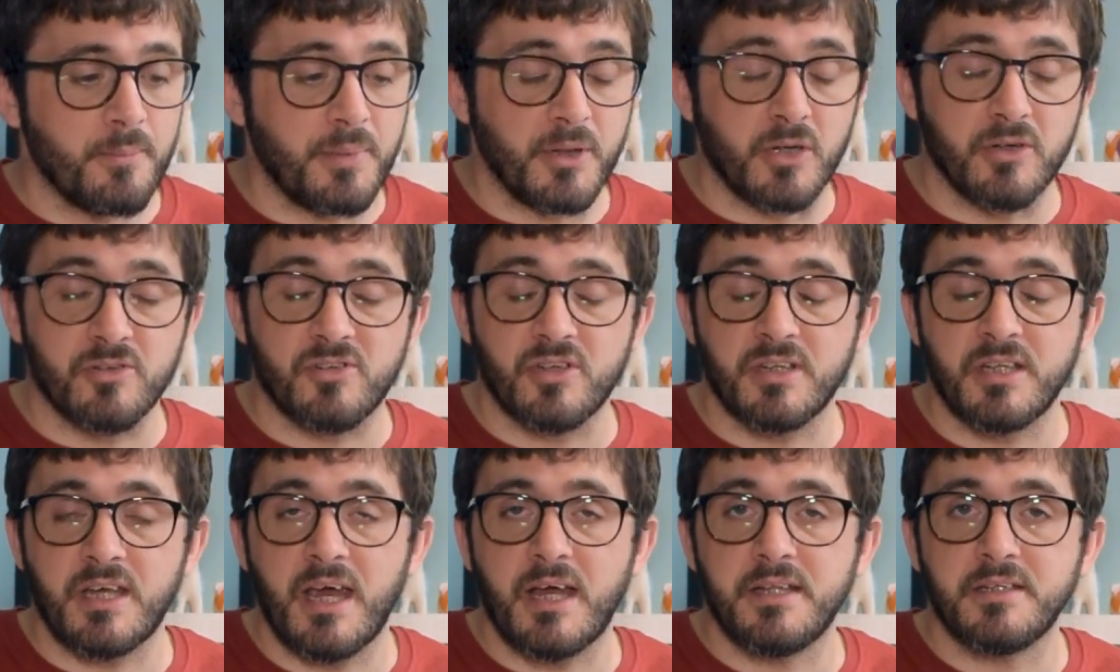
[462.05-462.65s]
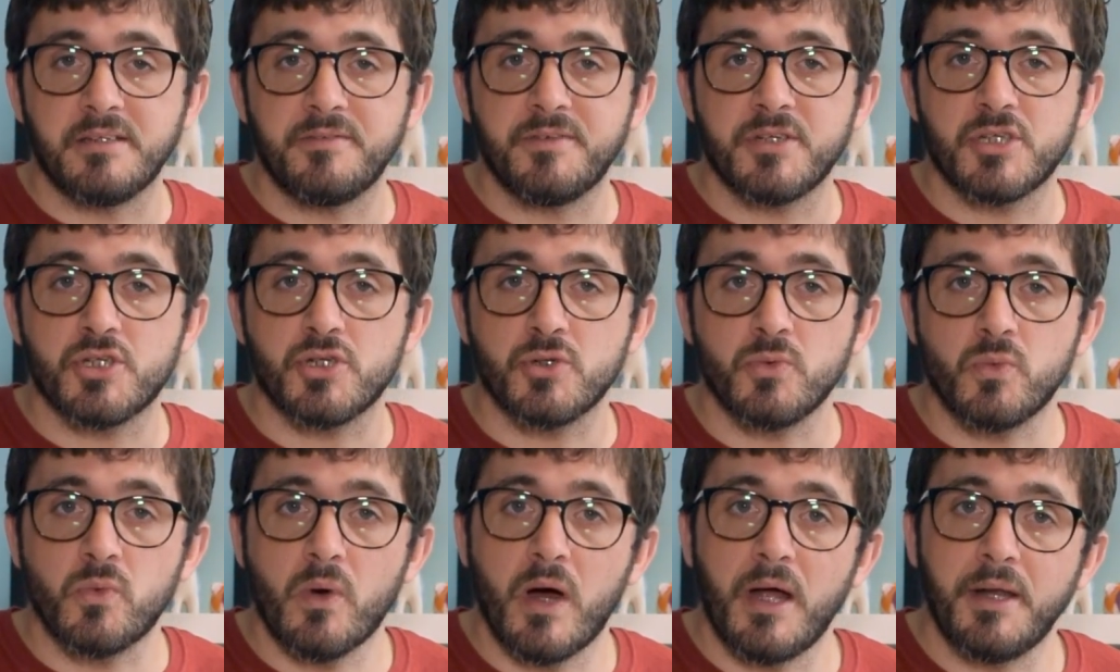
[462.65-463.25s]
because at the end of
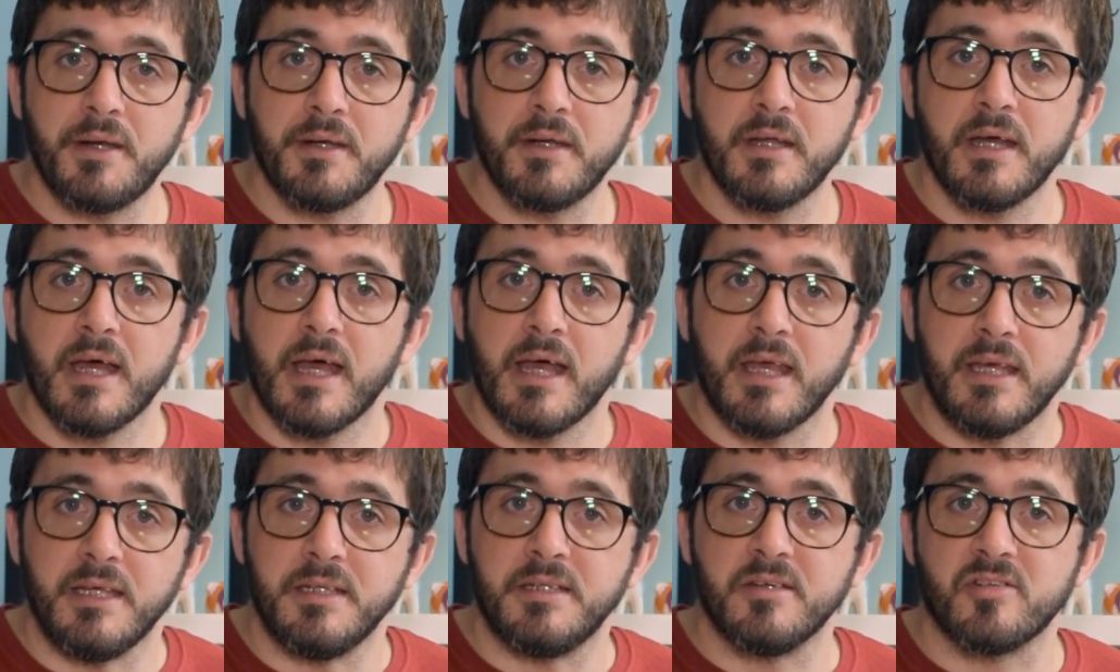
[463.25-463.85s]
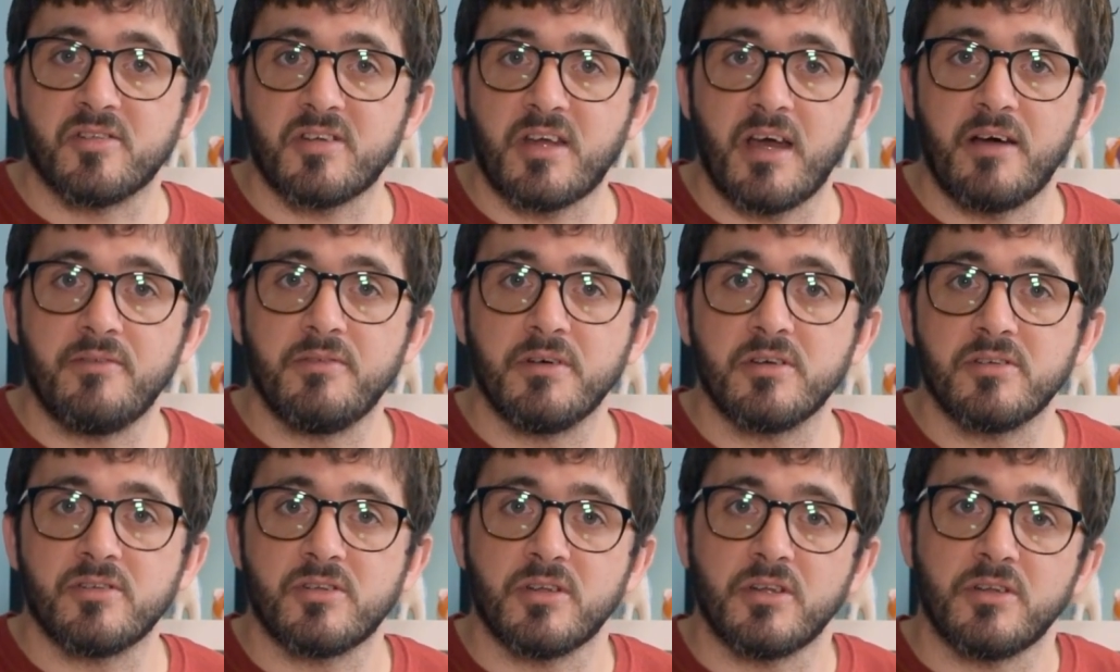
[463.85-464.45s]
issue 1 he
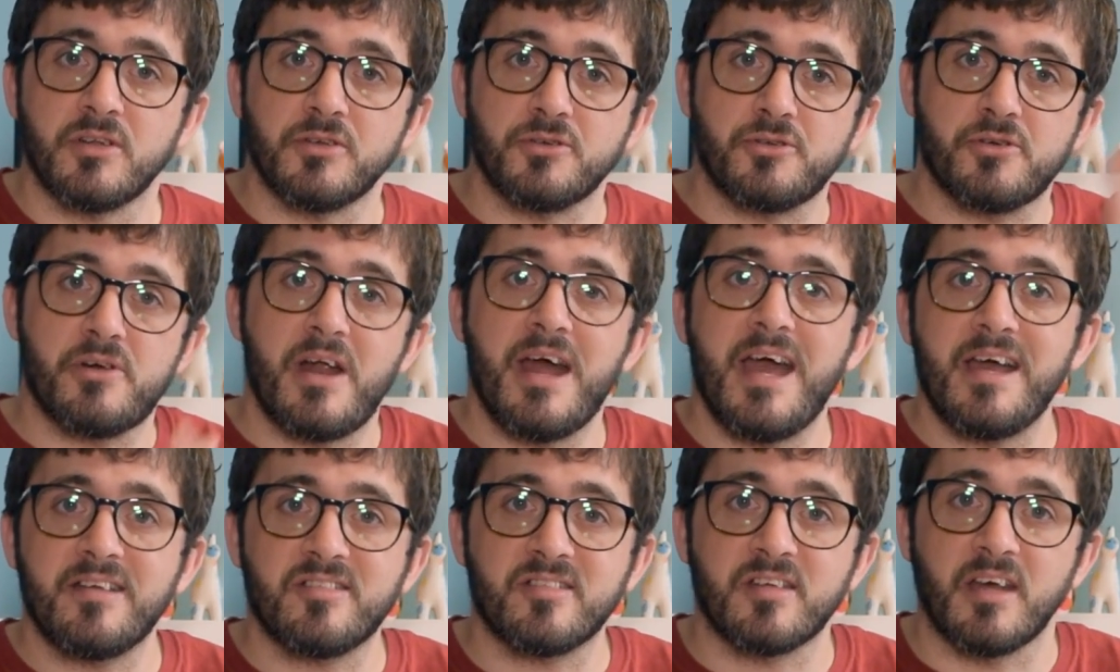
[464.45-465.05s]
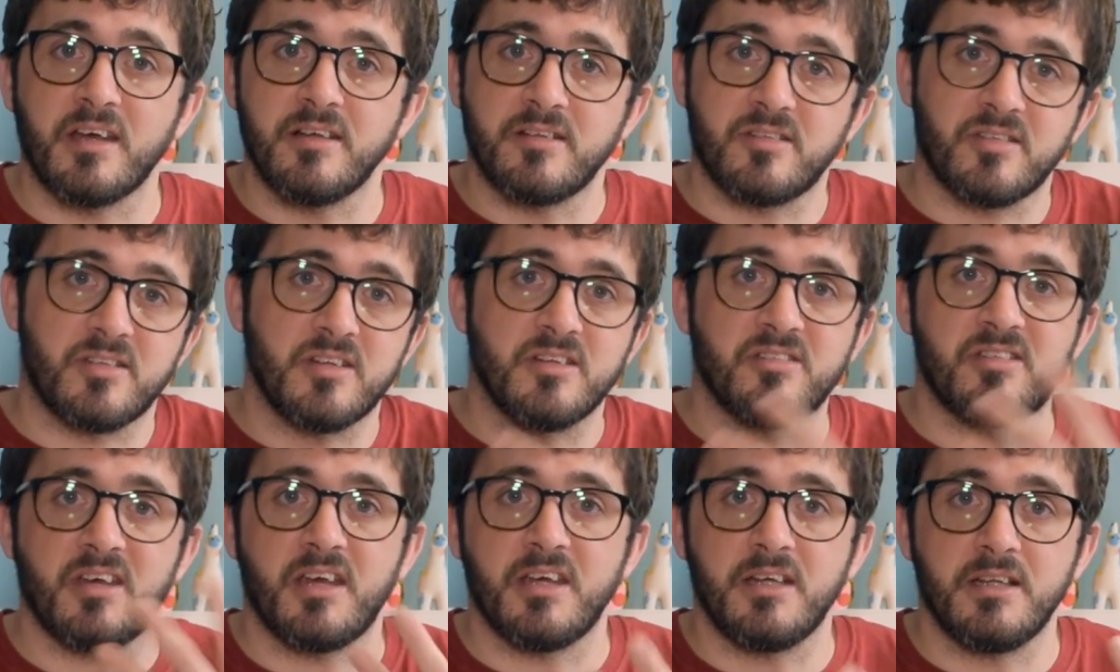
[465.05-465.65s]
discovers that the Dressites,
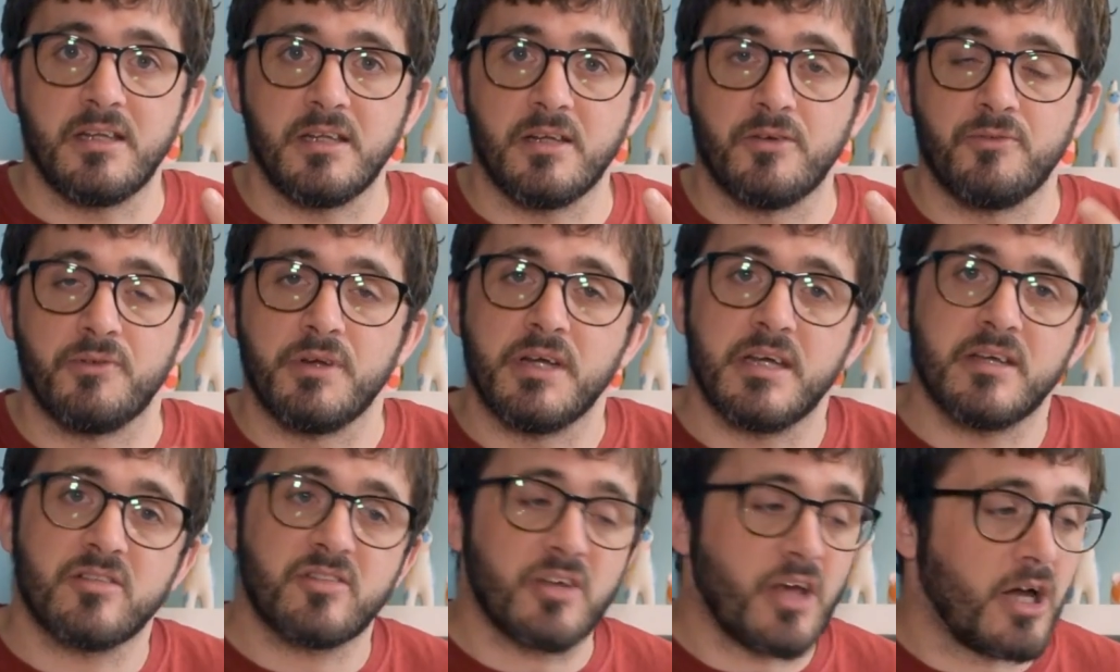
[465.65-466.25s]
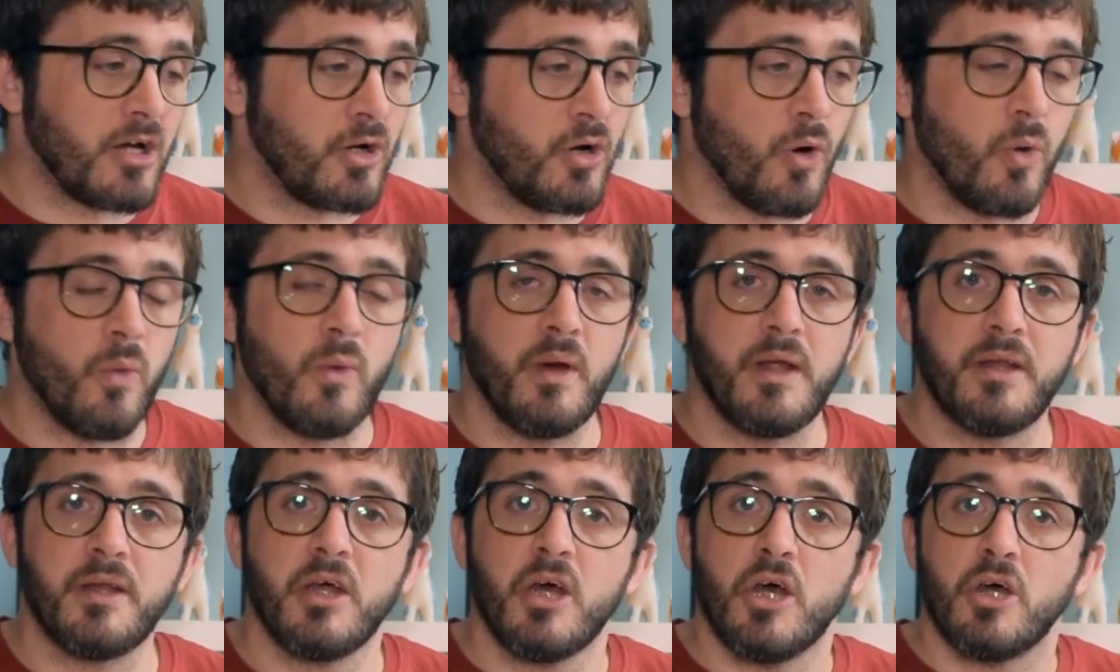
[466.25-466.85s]
this alien race, are
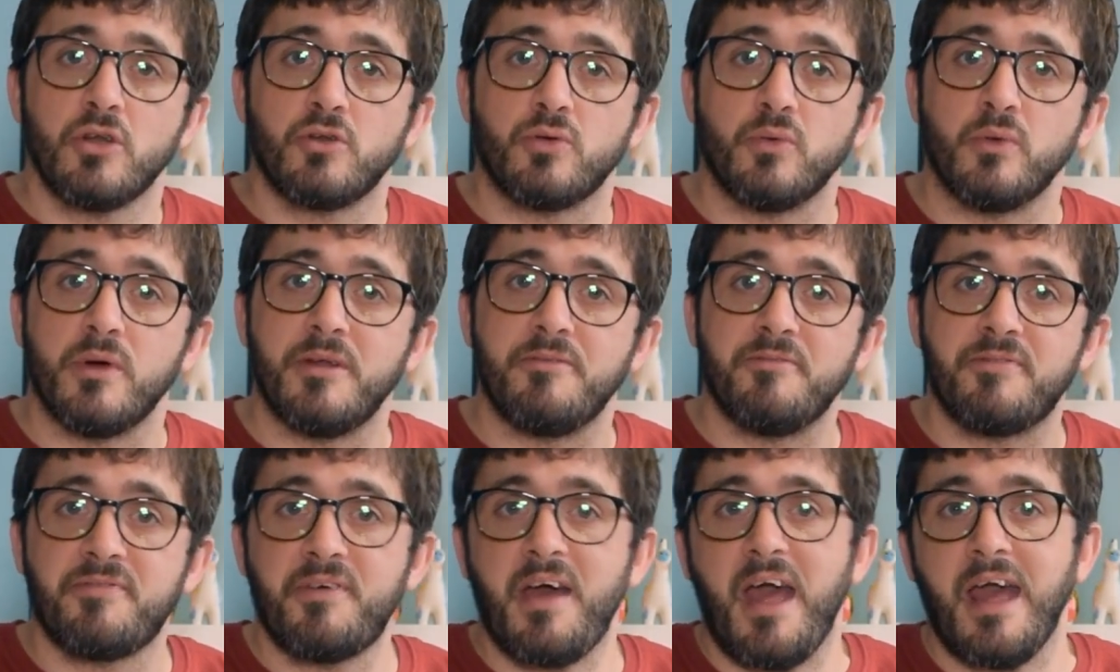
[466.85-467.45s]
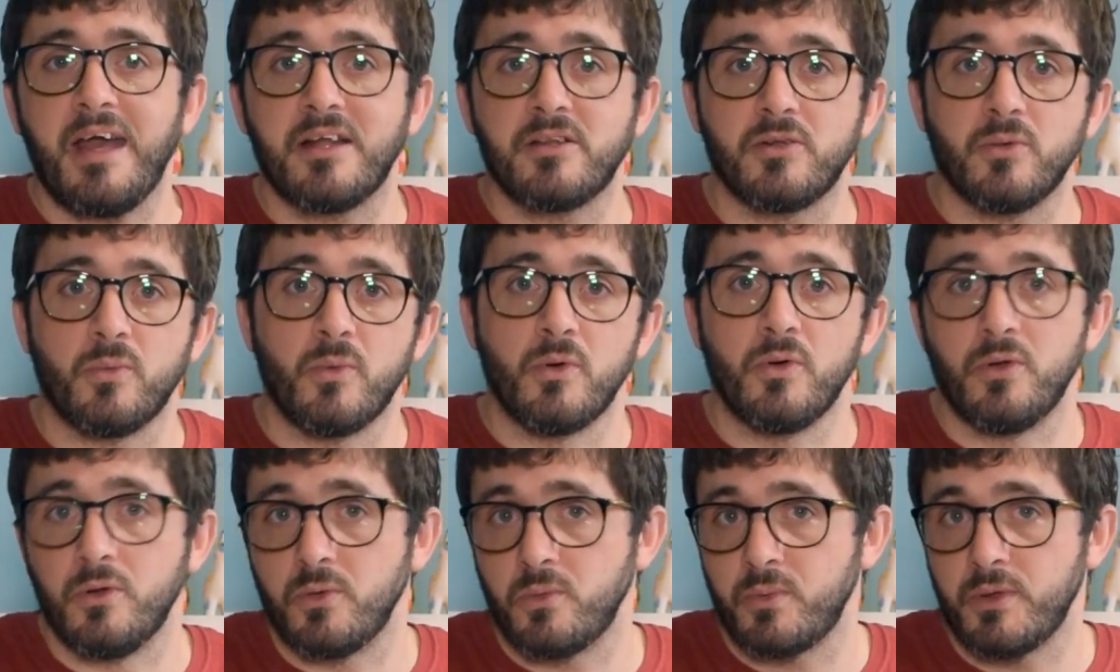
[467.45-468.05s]
going to infect the
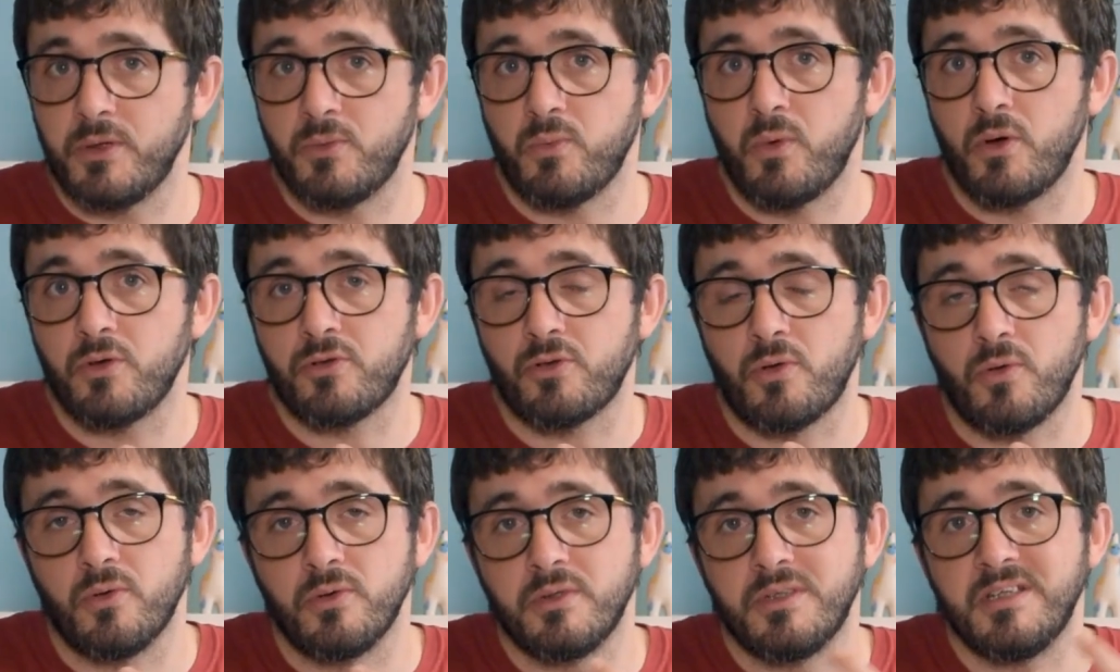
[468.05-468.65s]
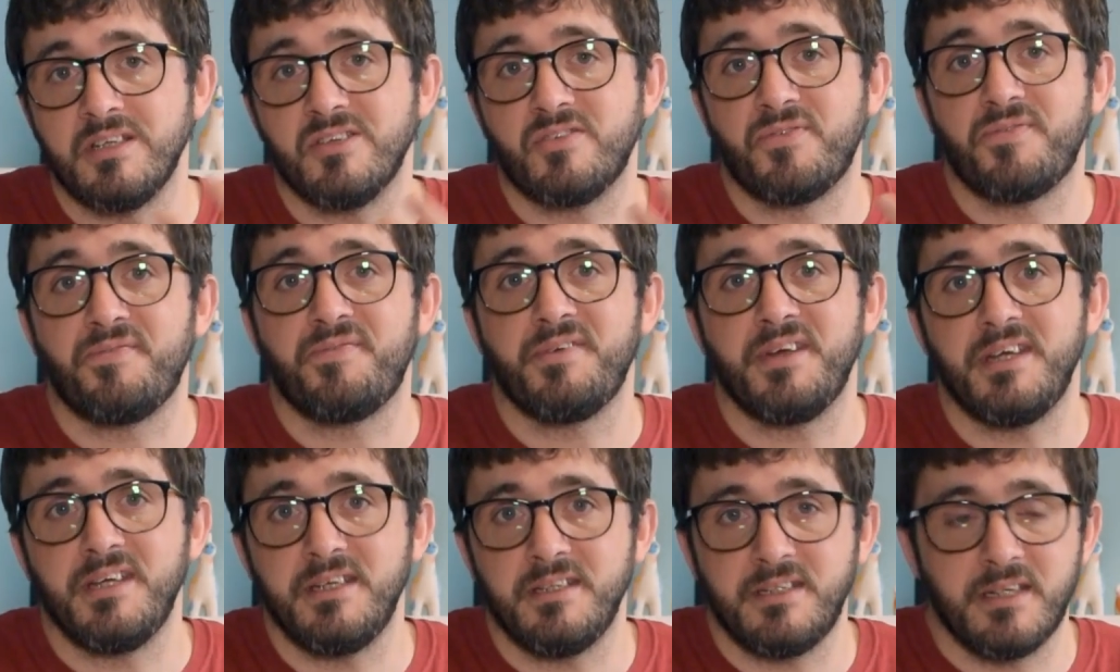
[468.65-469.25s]
world with what's called these
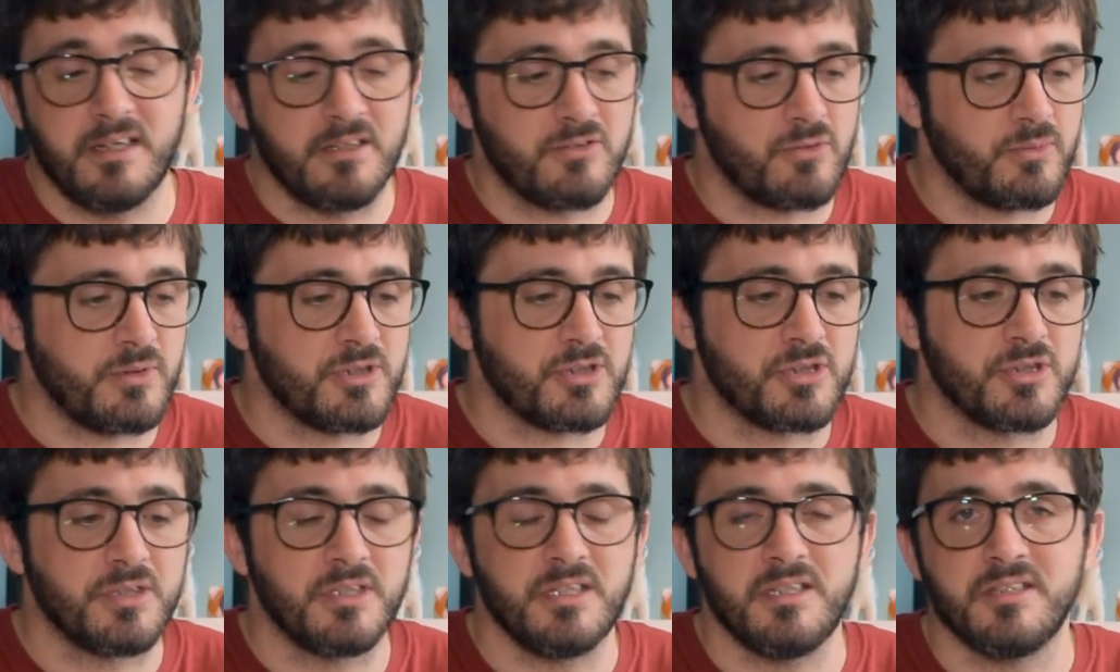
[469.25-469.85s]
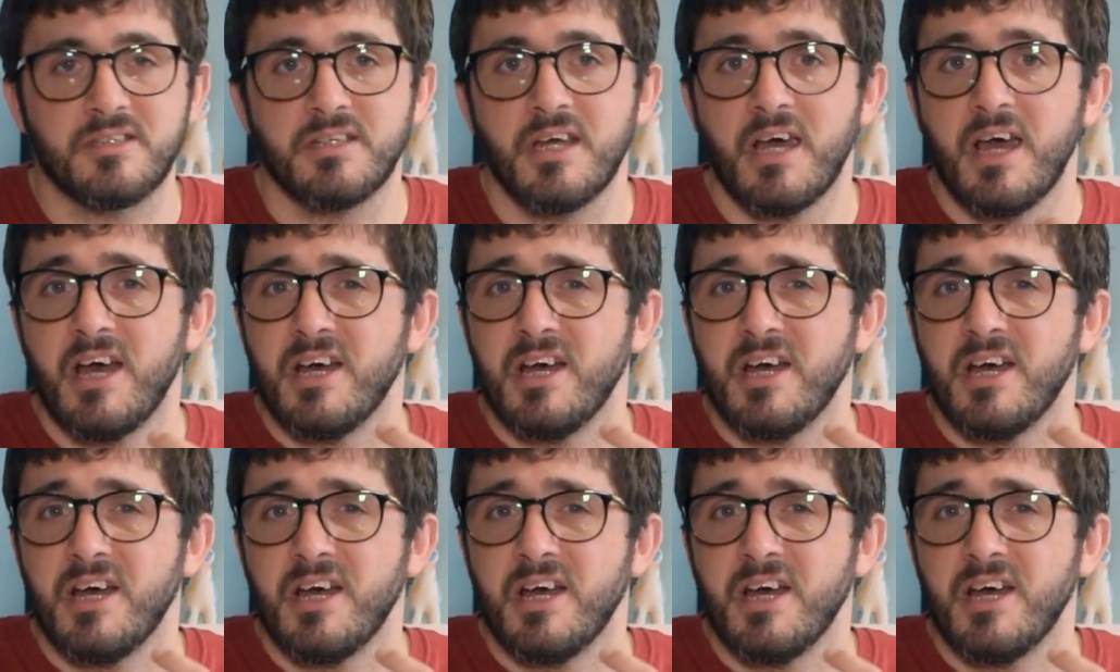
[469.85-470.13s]
feeders, which are these